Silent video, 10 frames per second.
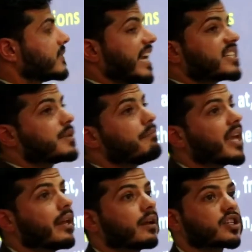It's a
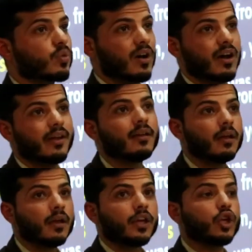meaningless word.
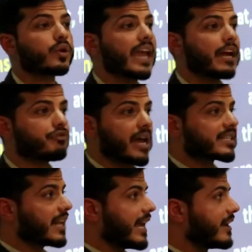You can
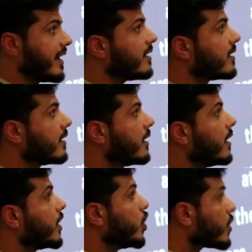translate it.
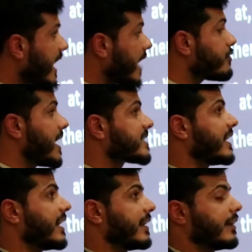You can
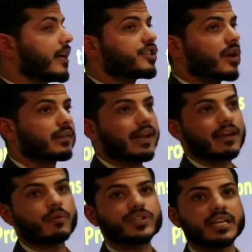translate it into other
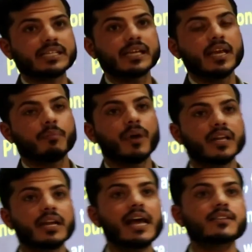languages,
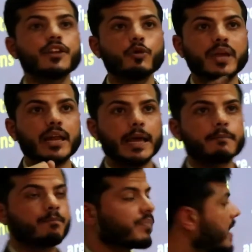but it has no meaning.